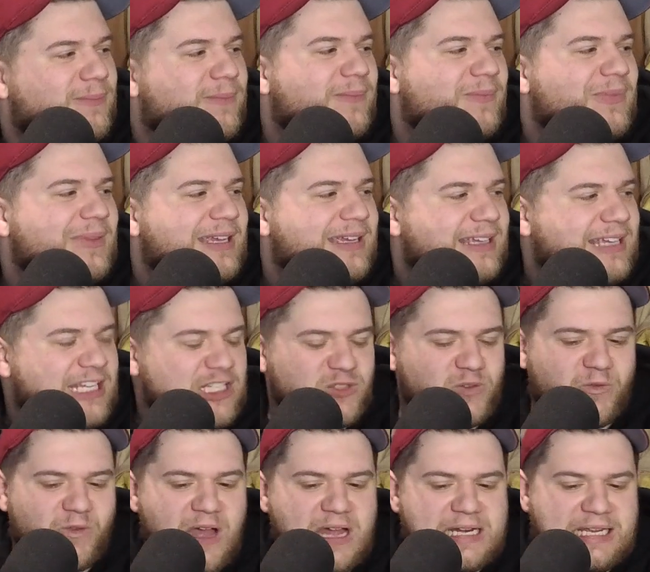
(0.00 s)
Yeah,
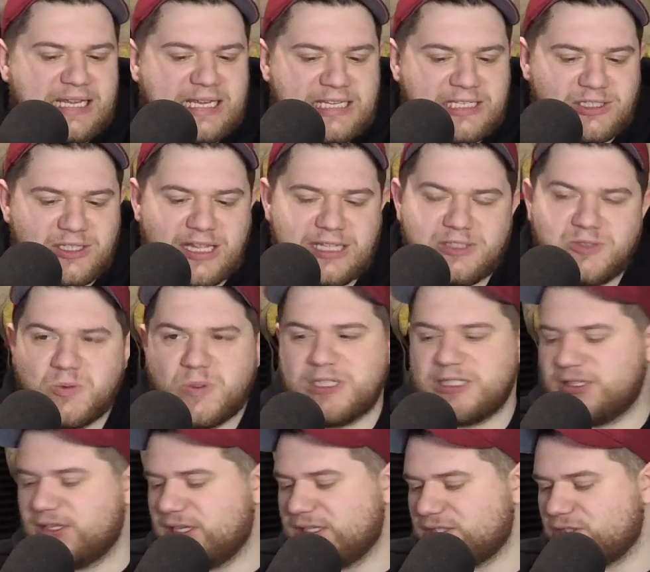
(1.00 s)
he's funny. that's
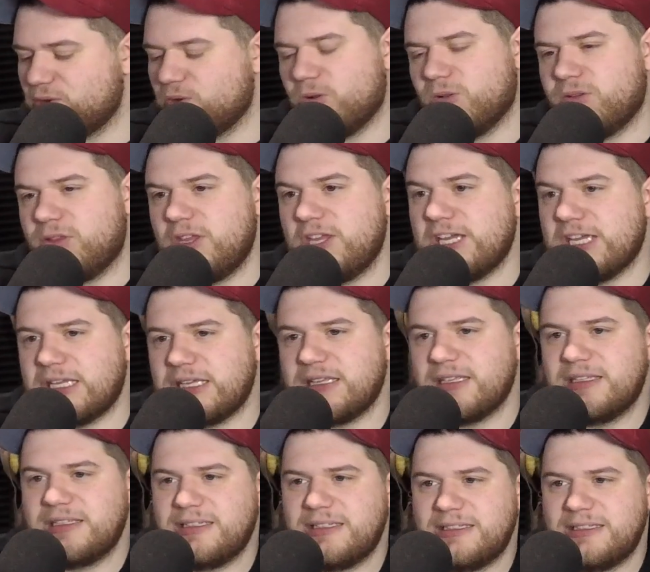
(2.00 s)
what. That's the whole thing